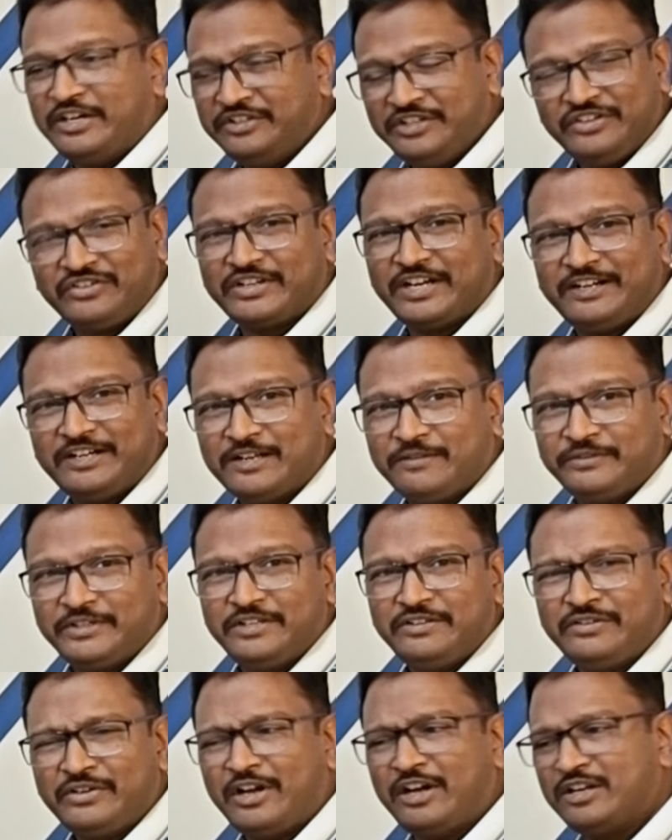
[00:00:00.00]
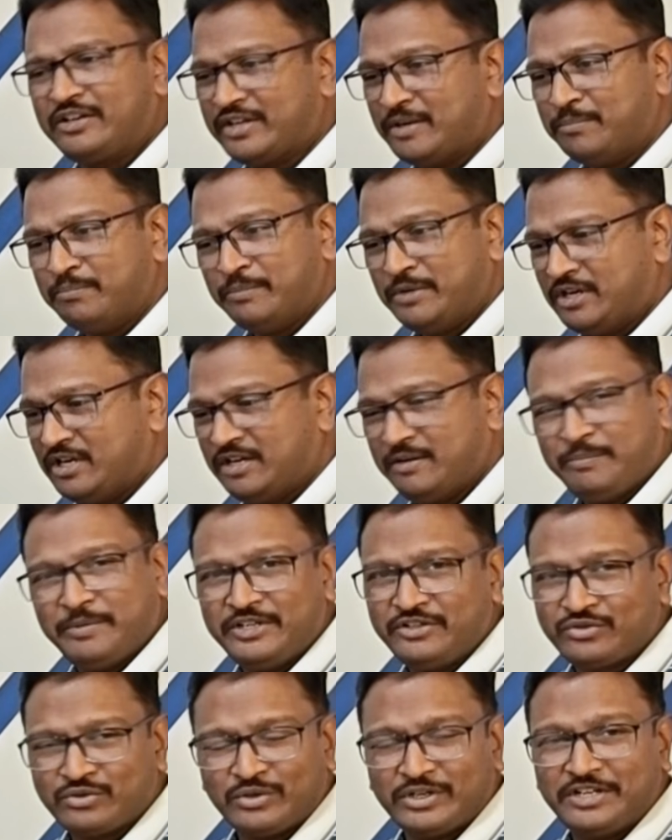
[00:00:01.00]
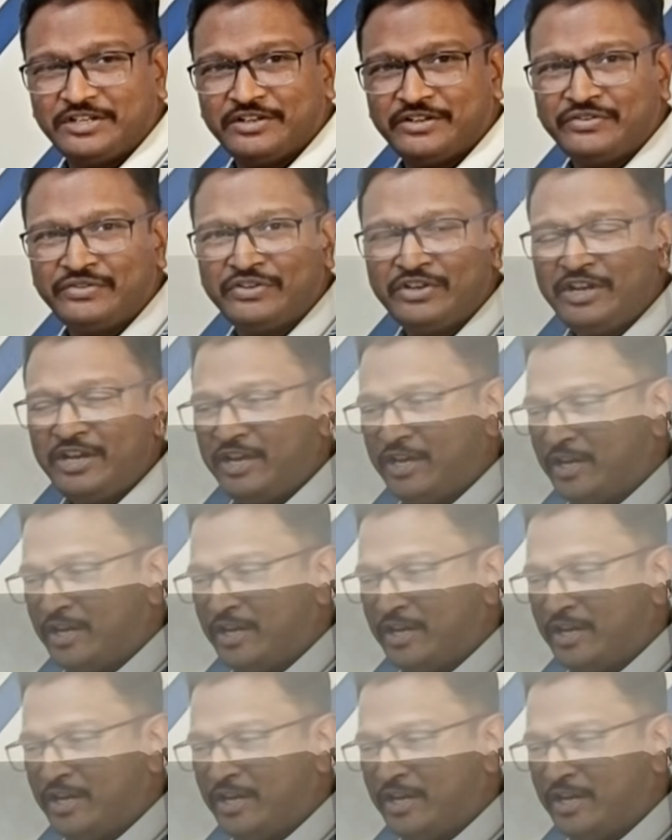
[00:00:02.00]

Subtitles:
and these kind of things, or some pen storages.